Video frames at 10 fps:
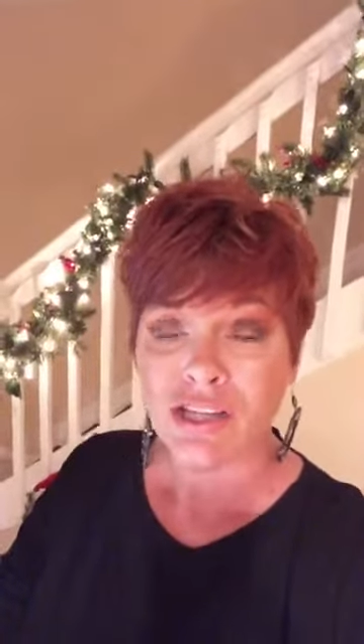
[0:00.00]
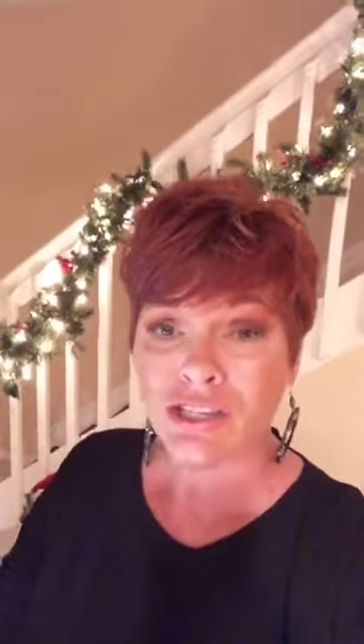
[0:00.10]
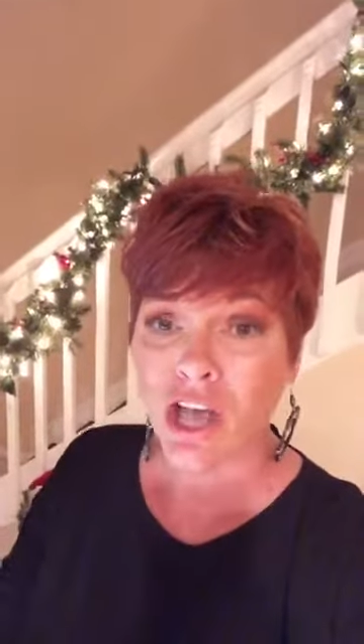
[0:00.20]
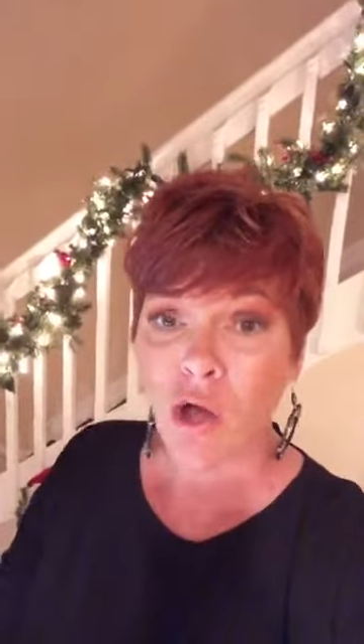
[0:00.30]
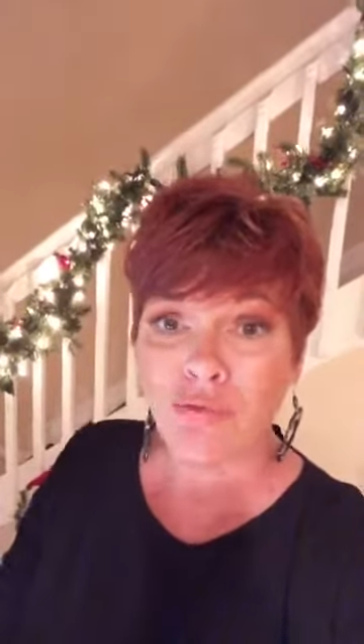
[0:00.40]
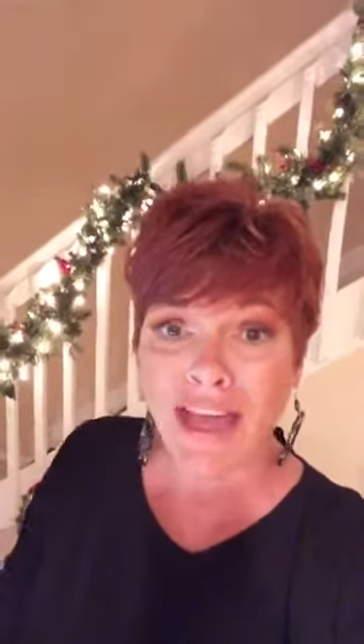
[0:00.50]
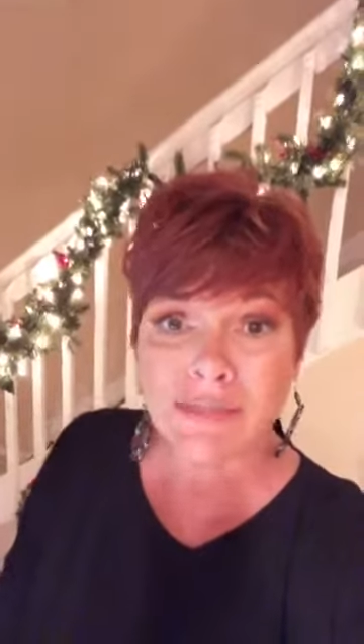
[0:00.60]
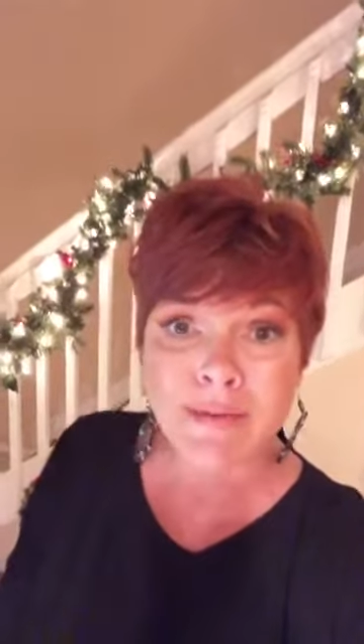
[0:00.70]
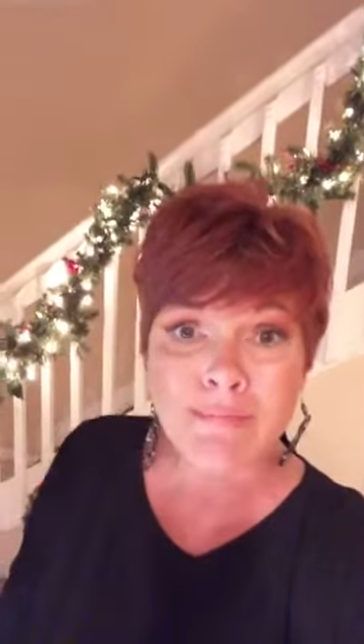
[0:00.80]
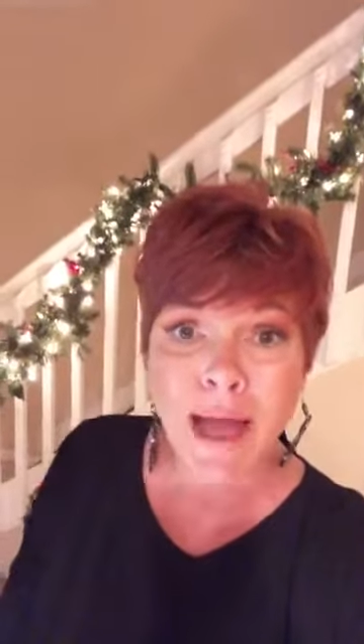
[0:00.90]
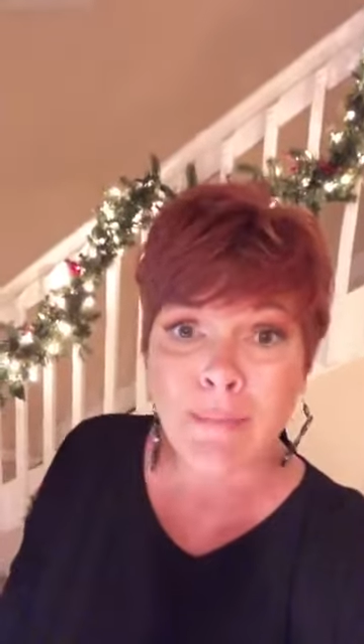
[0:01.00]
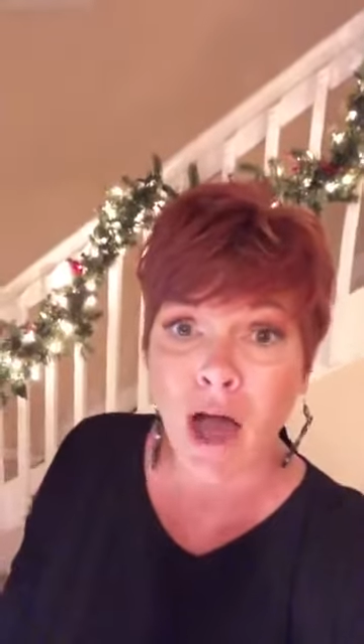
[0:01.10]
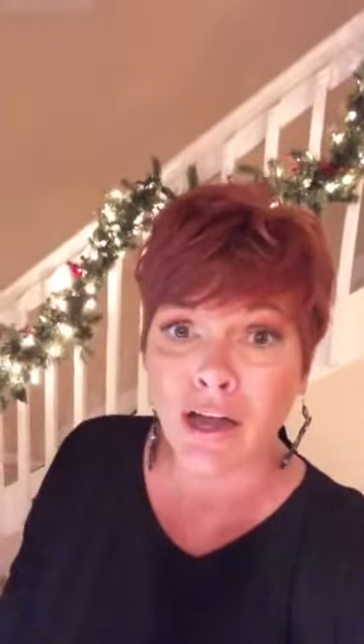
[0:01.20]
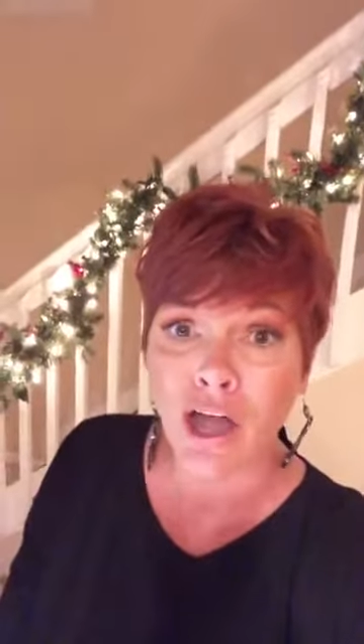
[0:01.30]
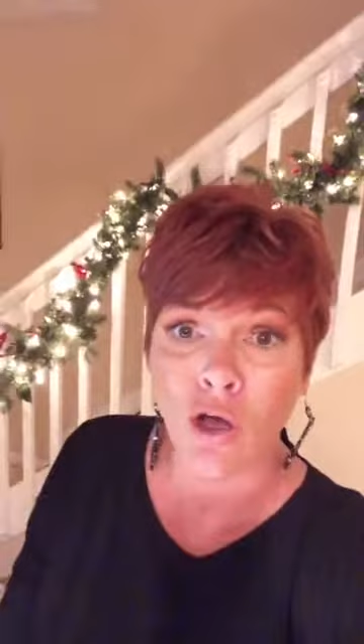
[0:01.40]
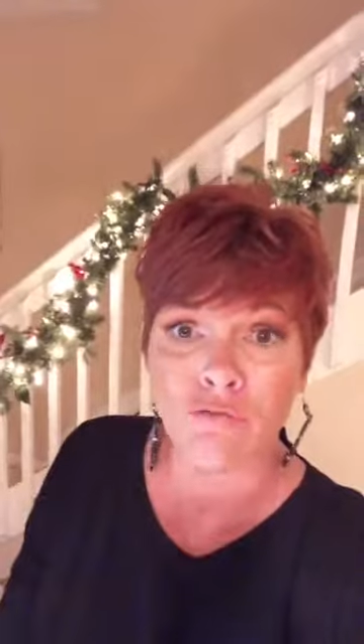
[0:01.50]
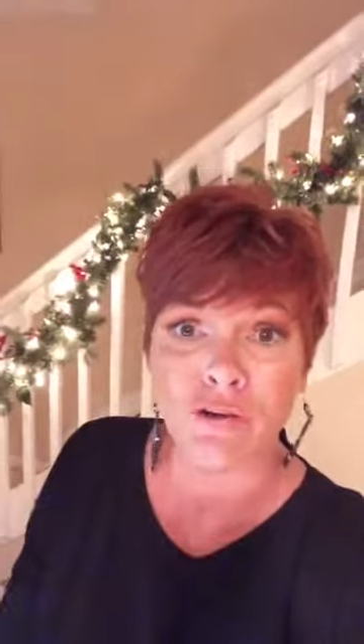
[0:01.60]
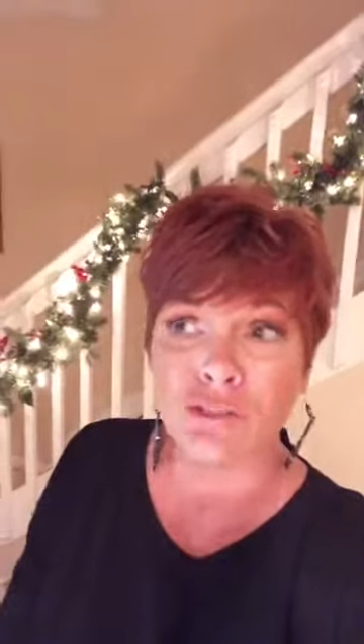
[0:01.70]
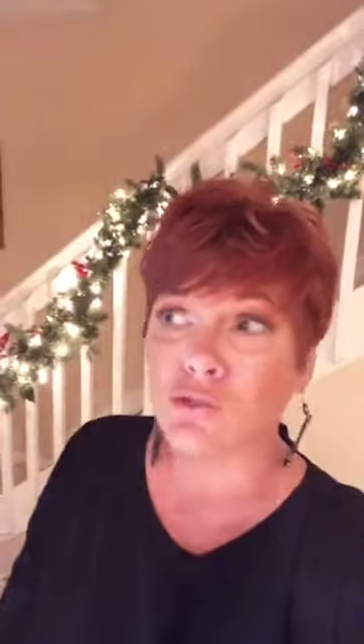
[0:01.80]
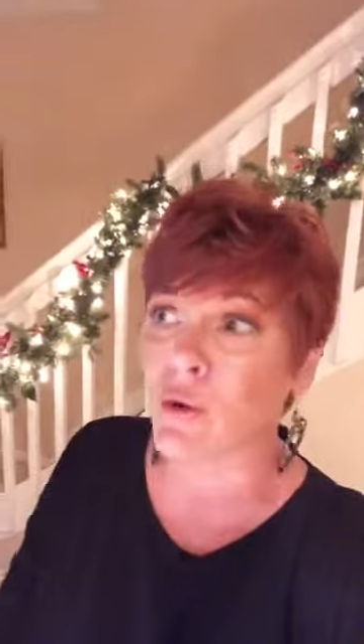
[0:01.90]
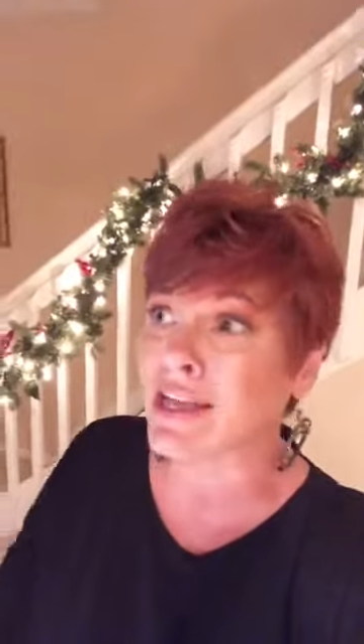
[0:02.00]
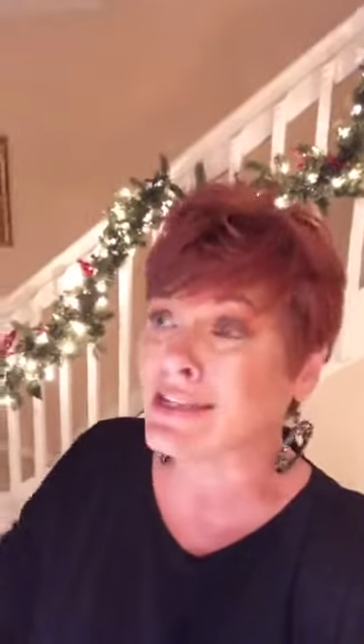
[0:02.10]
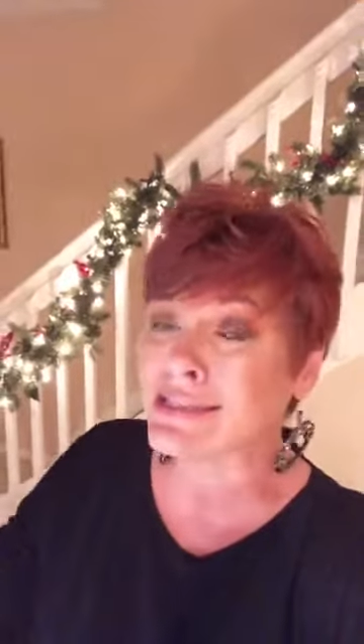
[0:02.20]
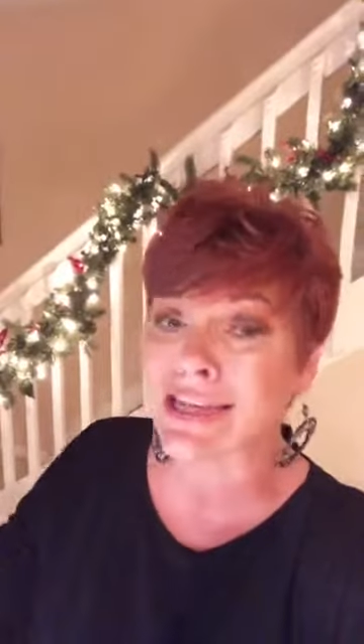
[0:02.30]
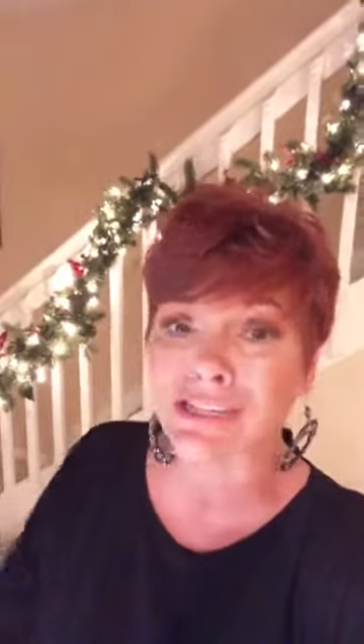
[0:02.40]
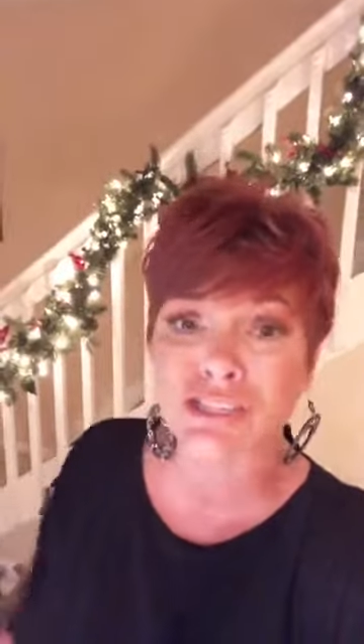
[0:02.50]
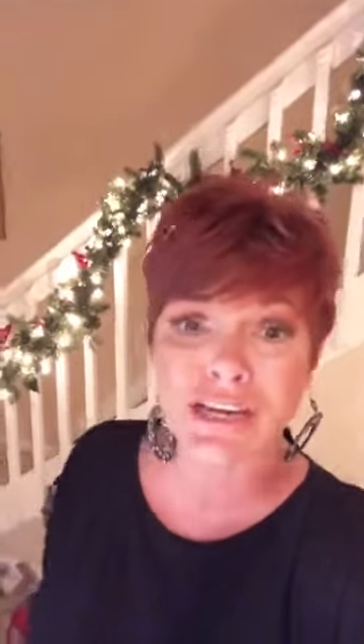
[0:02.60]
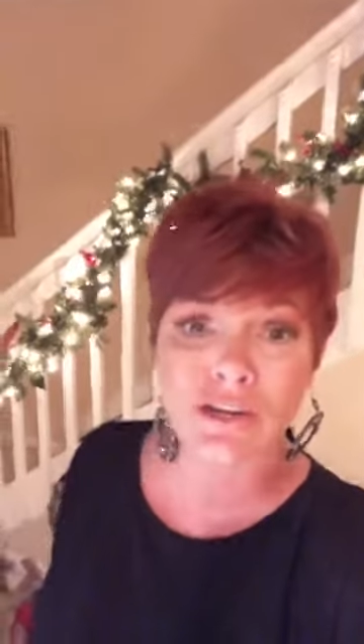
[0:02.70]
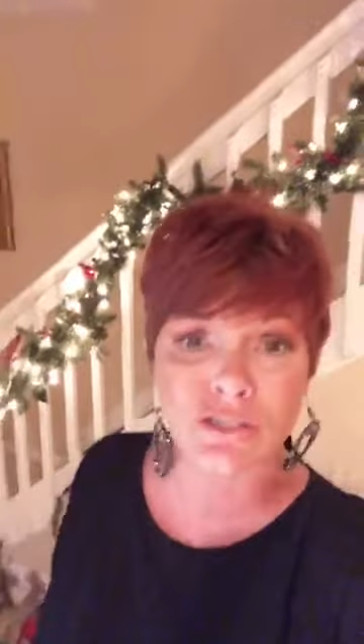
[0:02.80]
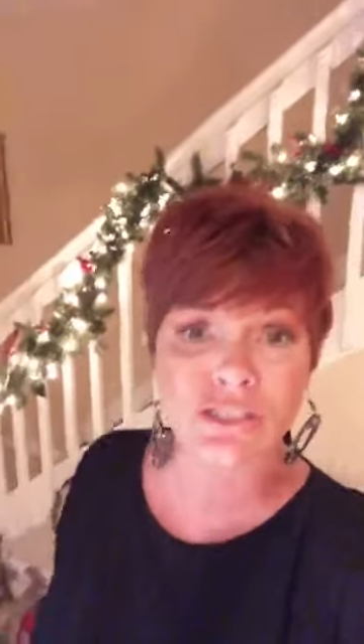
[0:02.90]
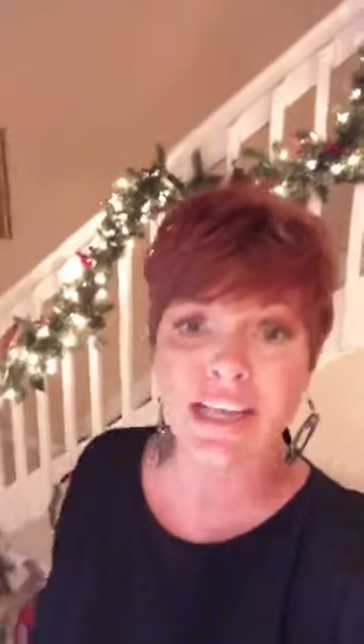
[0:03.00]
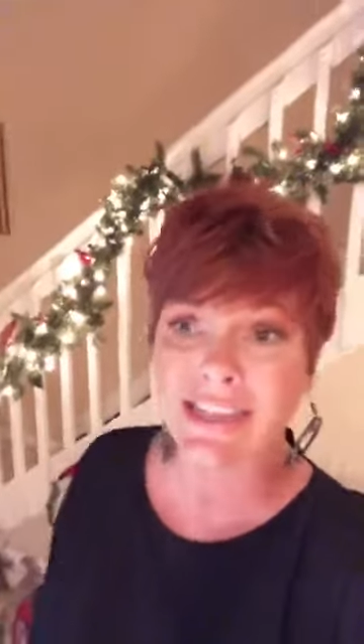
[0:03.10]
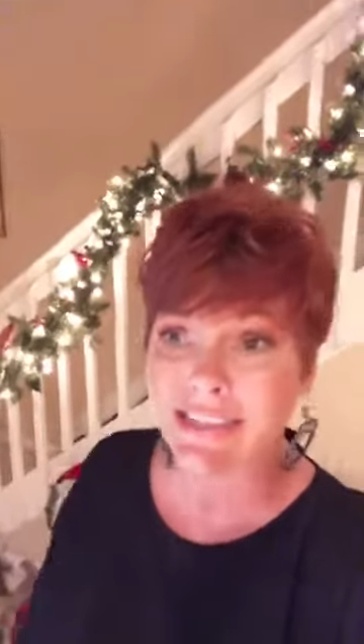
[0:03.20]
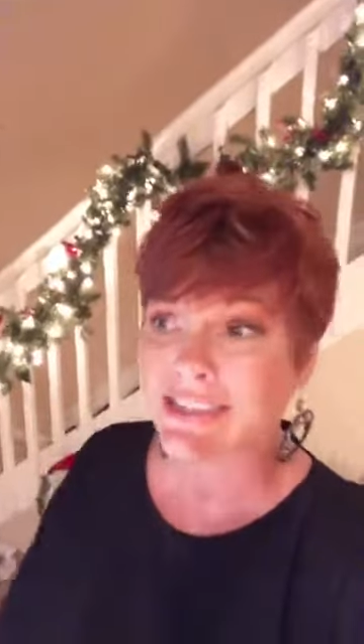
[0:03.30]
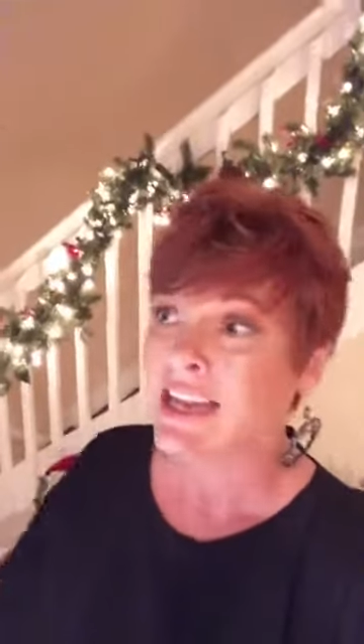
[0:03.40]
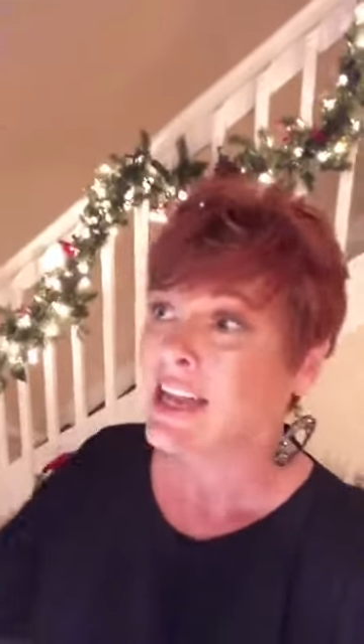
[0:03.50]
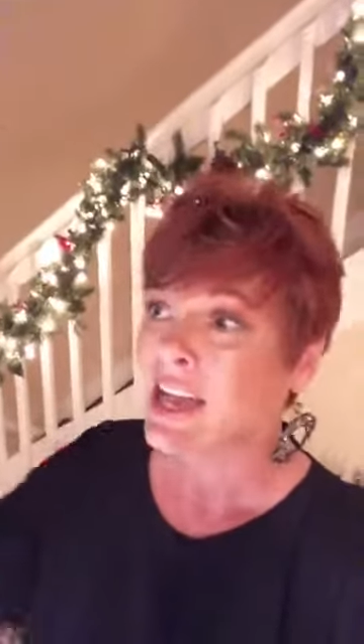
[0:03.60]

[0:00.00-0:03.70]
So that's been my motto for 26 years is,